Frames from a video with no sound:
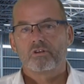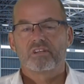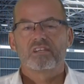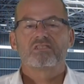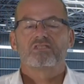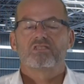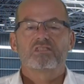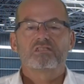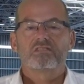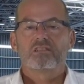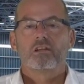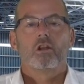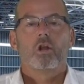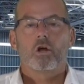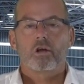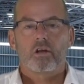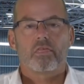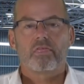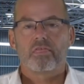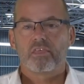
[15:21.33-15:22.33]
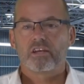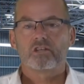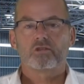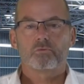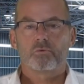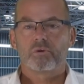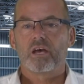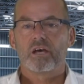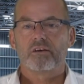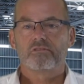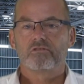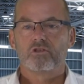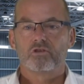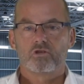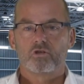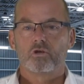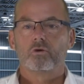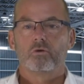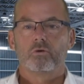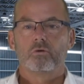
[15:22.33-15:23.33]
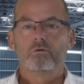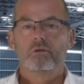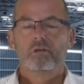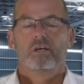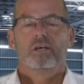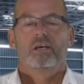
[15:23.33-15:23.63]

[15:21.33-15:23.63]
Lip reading: There's just a lot of things we have to do,